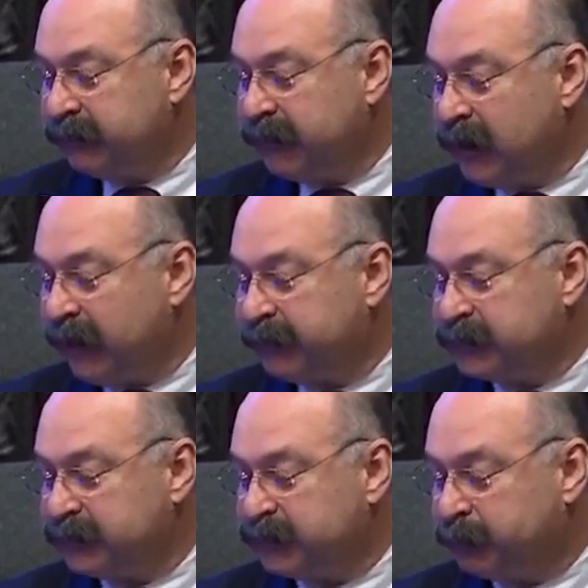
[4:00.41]
of the
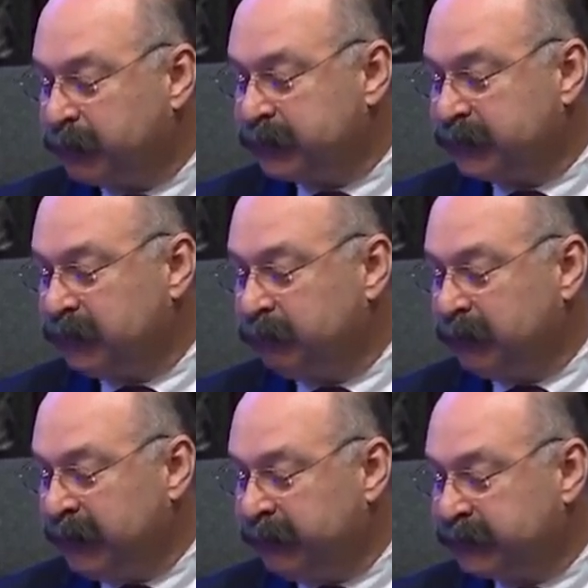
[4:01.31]
officer's personal
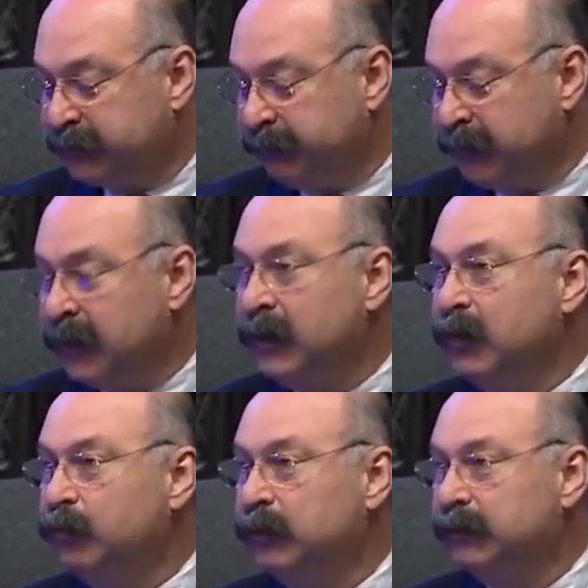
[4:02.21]
beliefs,
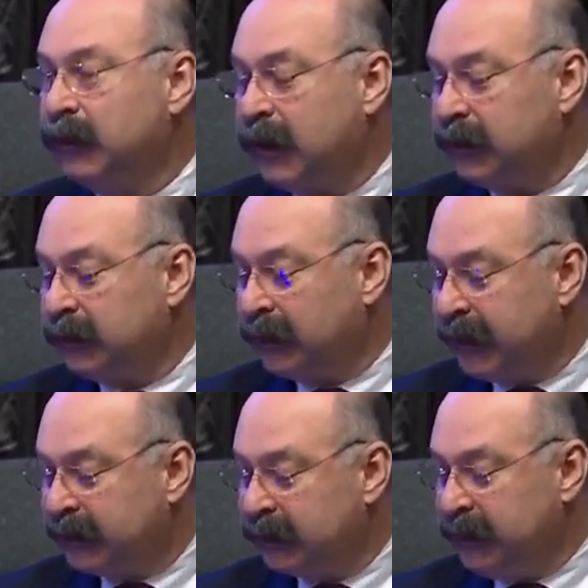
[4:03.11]
would not
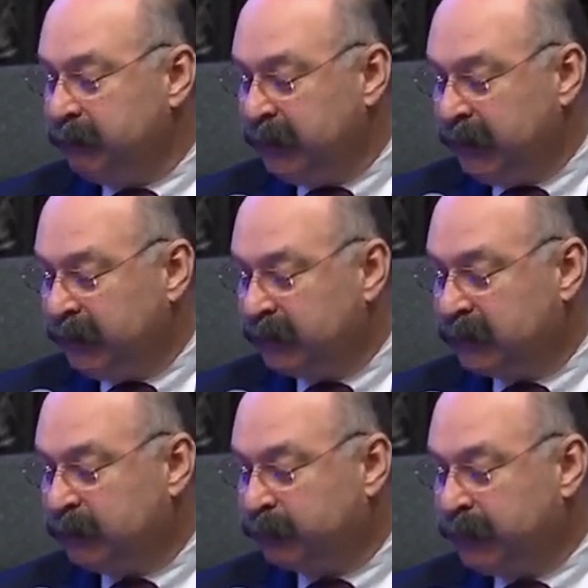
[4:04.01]
likely
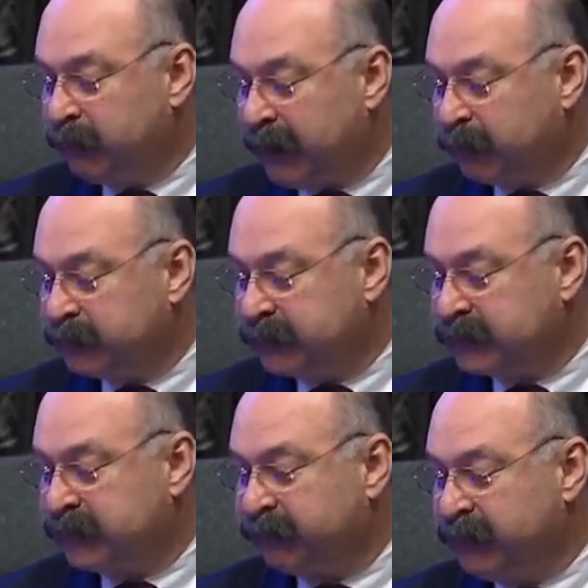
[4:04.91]
meet the
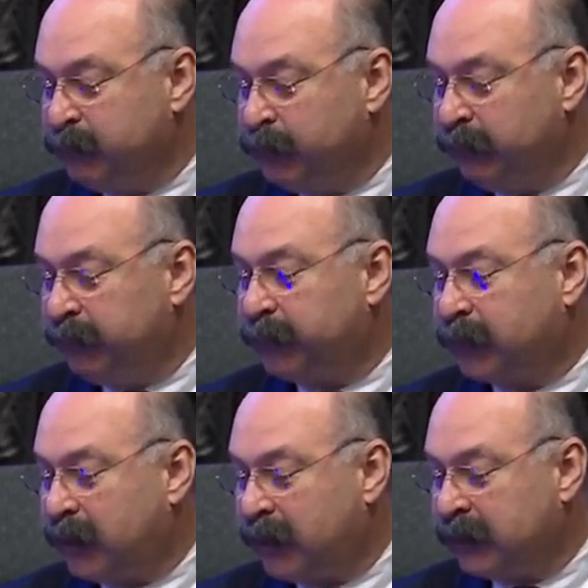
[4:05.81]
prerequisites of removal for
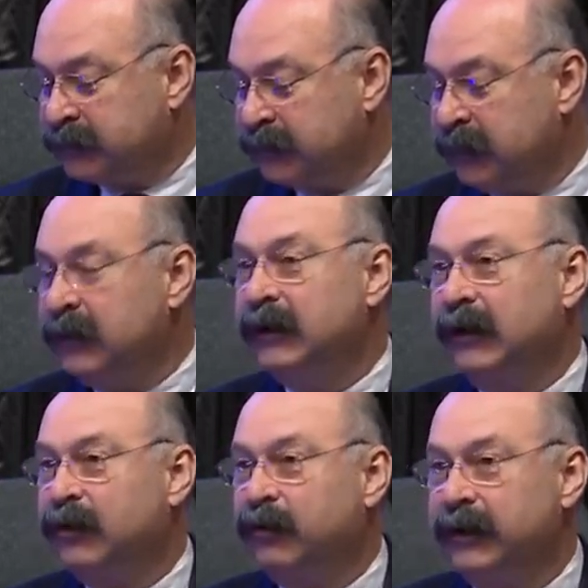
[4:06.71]
cause
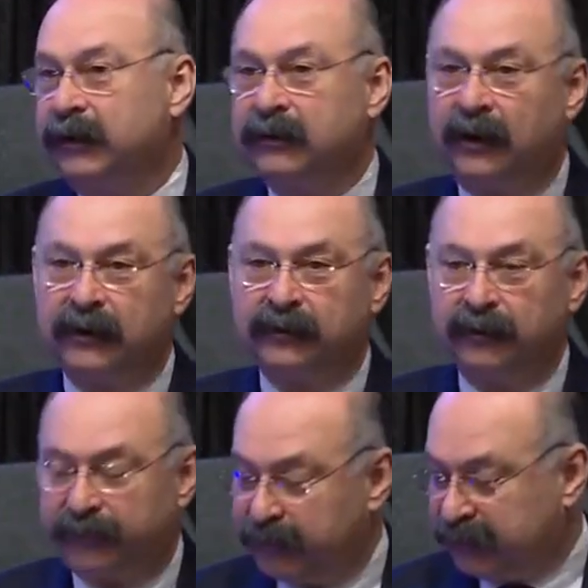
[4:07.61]
according to
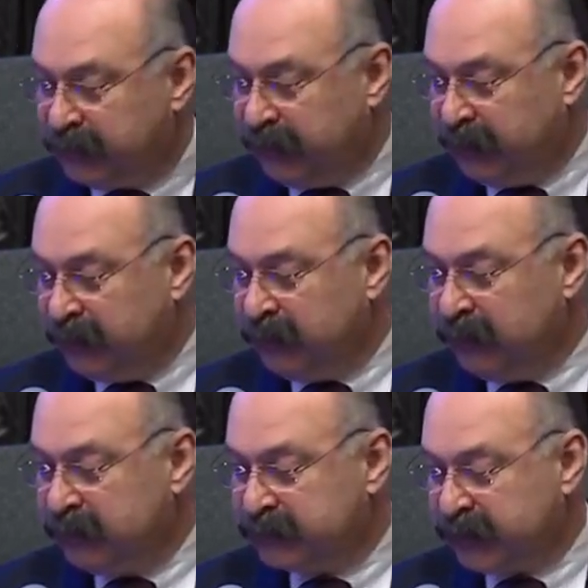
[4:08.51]
Article 13,
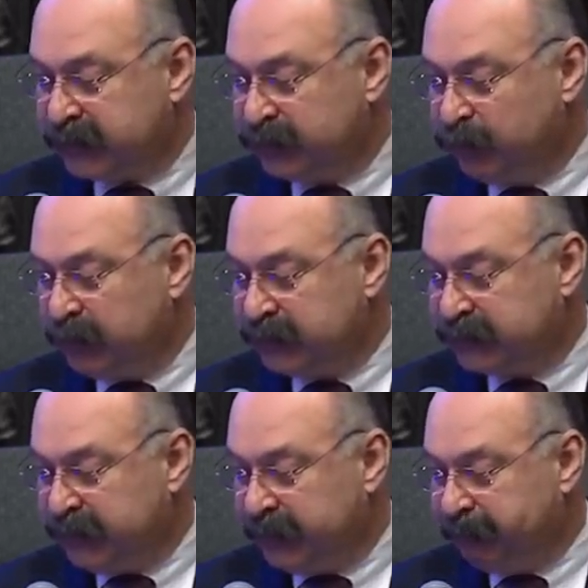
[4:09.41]
Section
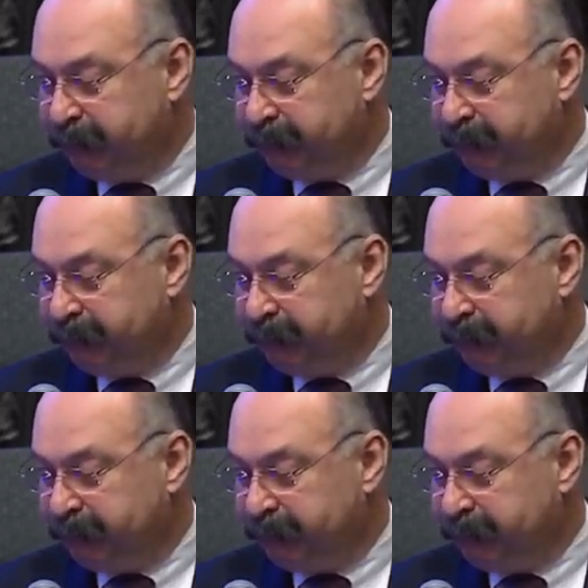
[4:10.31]
1C.